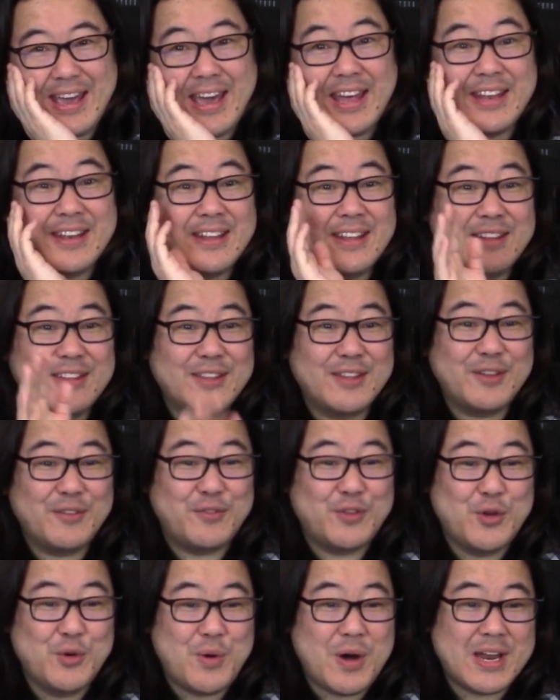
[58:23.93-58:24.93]
And
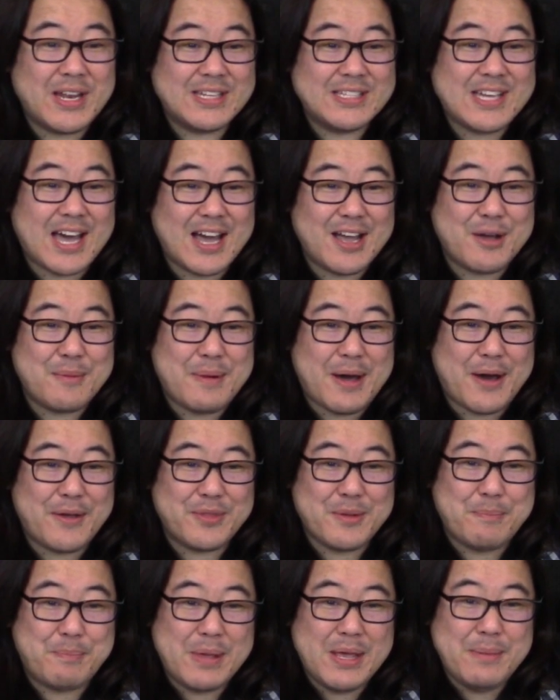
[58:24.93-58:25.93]
if you want to talk
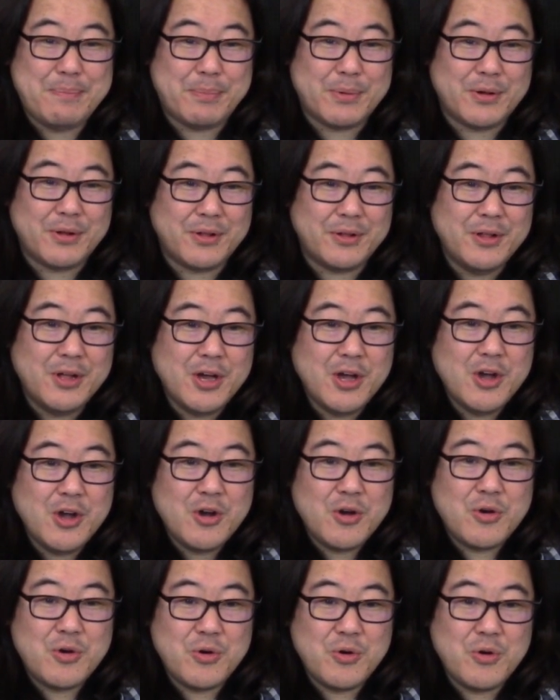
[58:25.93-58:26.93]
about the people
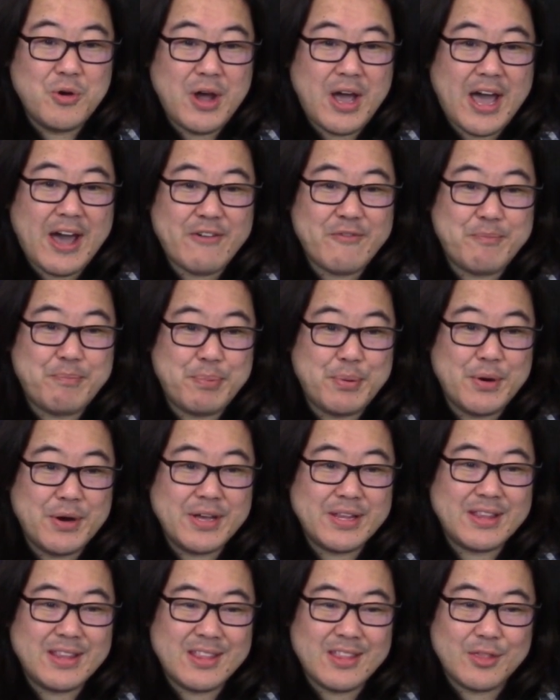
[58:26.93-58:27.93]
who have
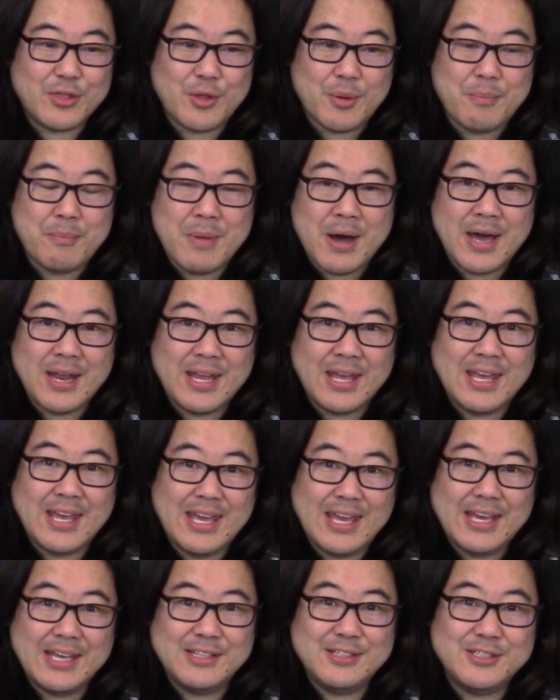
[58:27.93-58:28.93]
put the money
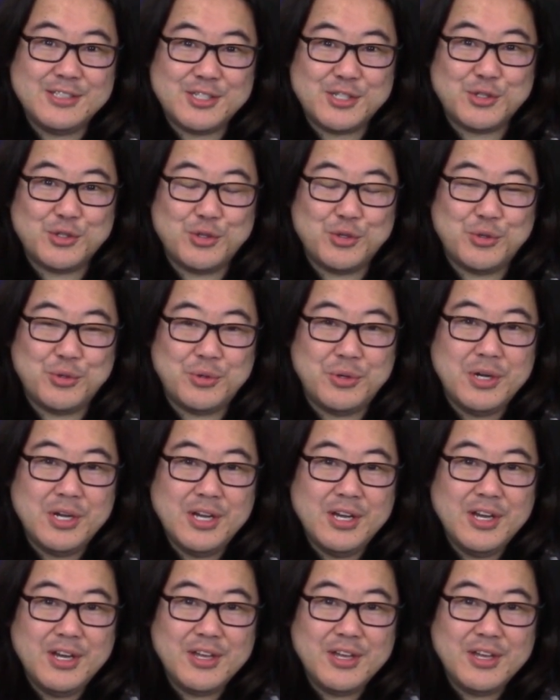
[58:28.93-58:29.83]
into